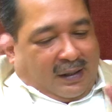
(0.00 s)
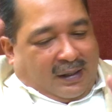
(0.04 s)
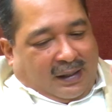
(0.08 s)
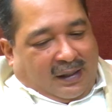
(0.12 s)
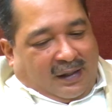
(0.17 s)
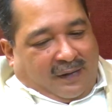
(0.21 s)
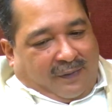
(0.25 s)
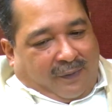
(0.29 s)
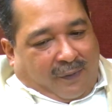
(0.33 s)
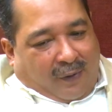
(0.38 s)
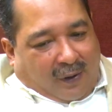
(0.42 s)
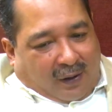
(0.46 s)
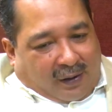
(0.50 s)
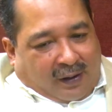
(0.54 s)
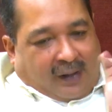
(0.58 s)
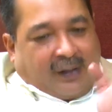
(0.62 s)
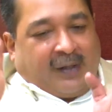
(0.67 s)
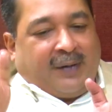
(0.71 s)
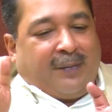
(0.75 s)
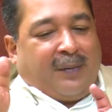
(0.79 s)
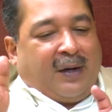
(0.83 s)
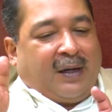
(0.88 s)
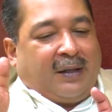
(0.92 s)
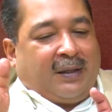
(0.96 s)
then if all the
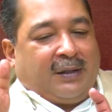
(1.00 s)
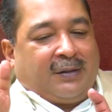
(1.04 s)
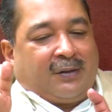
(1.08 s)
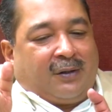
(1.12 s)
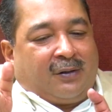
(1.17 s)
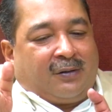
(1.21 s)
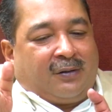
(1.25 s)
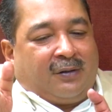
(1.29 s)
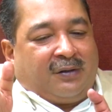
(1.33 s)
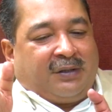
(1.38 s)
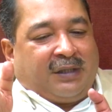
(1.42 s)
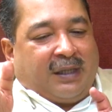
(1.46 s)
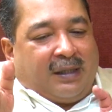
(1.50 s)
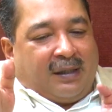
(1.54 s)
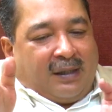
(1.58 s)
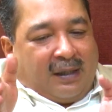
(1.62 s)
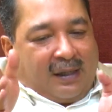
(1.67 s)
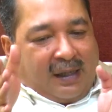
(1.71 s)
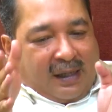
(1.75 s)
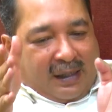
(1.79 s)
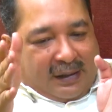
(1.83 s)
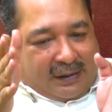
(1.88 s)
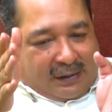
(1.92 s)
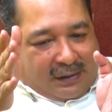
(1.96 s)
demand is also
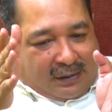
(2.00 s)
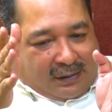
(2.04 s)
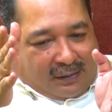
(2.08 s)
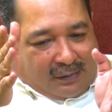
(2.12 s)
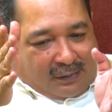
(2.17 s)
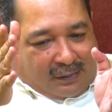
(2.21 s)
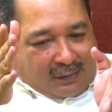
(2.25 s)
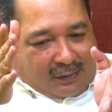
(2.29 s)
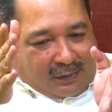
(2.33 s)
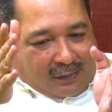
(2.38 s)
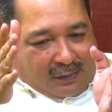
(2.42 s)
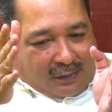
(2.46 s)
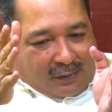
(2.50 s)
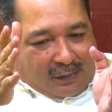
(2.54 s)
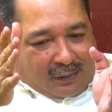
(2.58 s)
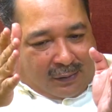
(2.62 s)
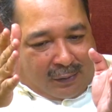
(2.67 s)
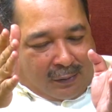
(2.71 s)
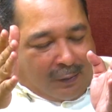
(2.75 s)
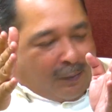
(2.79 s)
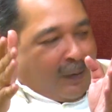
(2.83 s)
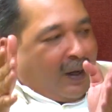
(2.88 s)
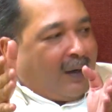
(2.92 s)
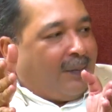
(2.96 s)
channelized
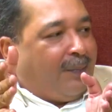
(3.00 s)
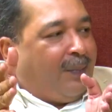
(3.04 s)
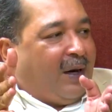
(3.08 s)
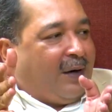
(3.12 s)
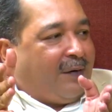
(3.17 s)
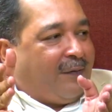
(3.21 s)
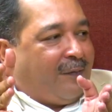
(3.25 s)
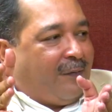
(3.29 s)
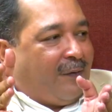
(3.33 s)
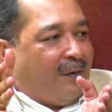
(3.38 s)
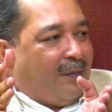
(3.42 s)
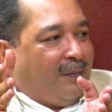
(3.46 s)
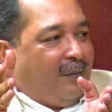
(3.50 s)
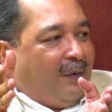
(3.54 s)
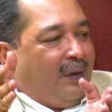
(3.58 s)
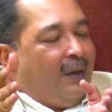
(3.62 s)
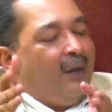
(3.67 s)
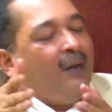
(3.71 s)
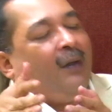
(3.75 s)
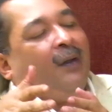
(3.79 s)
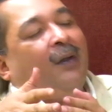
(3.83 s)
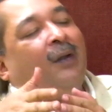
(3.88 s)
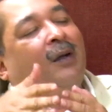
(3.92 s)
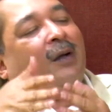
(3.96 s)
through one platform,
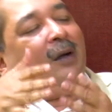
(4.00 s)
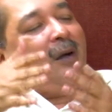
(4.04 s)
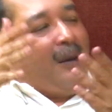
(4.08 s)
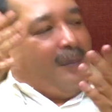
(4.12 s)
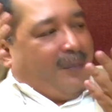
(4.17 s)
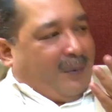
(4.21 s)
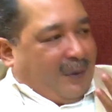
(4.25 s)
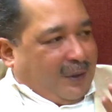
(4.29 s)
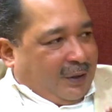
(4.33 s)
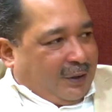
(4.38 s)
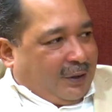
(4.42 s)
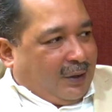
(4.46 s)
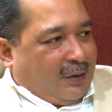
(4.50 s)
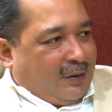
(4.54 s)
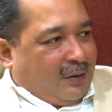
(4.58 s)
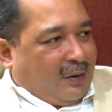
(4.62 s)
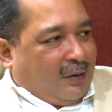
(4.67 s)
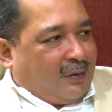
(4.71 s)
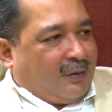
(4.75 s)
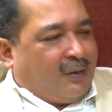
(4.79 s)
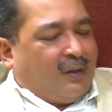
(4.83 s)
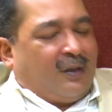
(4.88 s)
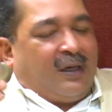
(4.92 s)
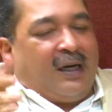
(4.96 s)
competition
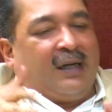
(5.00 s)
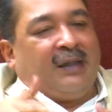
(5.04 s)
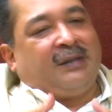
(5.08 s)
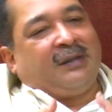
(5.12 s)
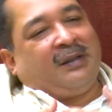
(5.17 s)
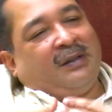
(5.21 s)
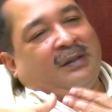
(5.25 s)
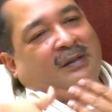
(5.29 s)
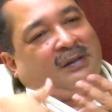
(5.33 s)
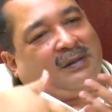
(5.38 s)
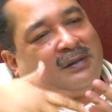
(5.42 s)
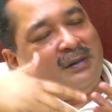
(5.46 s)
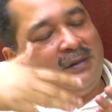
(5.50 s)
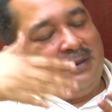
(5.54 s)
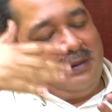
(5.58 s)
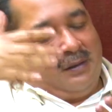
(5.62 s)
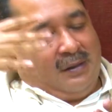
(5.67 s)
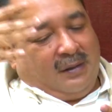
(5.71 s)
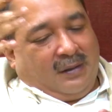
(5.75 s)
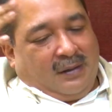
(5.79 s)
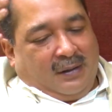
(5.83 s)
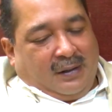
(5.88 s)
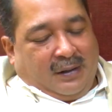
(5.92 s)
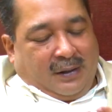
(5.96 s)
also rises,
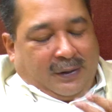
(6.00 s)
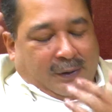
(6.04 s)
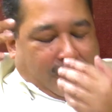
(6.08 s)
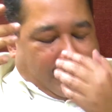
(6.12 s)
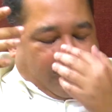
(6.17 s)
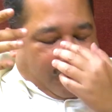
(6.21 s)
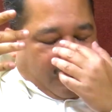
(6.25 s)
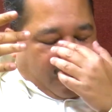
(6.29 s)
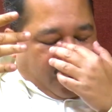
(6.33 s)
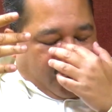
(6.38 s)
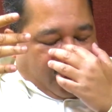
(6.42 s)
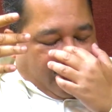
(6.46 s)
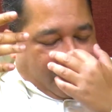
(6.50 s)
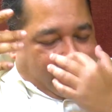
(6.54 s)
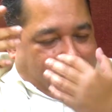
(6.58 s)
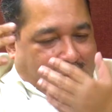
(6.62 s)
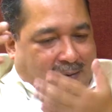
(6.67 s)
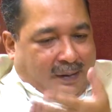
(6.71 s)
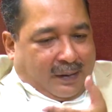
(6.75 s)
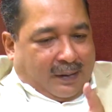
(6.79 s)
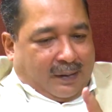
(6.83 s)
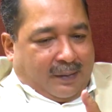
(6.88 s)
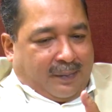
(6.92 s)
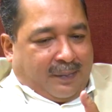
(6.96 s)

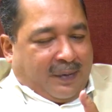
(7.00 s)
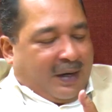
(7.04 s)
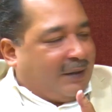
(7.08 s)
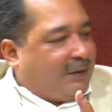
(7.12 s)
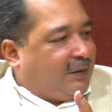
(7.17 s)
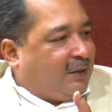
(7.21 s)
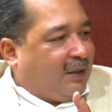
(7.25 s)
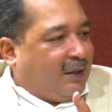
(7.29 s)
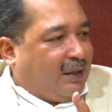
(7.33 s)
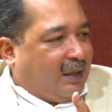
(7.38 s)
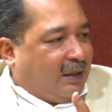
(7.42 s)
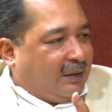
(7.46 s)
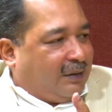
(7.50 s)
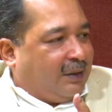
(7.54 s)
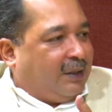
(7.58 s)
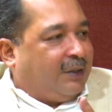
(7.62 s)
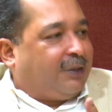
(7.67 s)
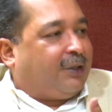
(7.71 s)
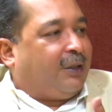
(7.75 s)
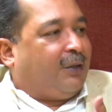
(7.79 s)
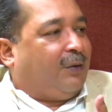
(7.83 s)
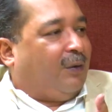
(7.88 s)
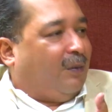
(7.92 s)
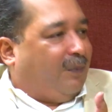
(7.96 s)
your price
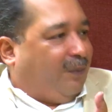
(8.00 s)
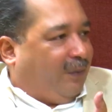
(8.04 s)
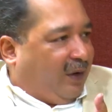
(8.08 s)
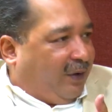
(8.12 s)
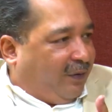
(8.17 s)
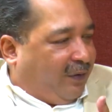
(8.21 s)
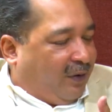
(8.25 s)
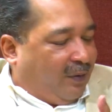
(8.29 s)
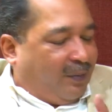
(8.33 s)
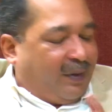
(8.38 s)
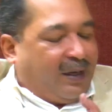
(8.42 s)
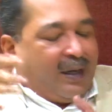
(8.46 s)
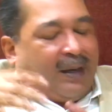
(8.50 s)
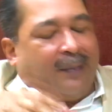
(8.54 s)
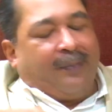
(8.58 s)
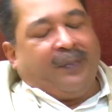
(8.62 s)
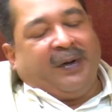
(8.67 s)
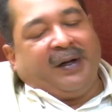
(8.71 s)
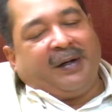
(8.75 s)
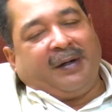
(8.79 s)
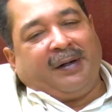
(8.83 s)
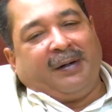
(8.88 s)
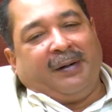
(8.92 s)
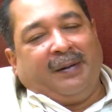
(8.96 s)
realization hopefully will become
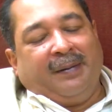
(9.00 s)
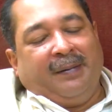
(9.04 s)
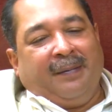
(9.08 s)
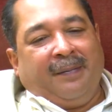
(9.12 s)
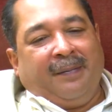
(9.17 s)
better.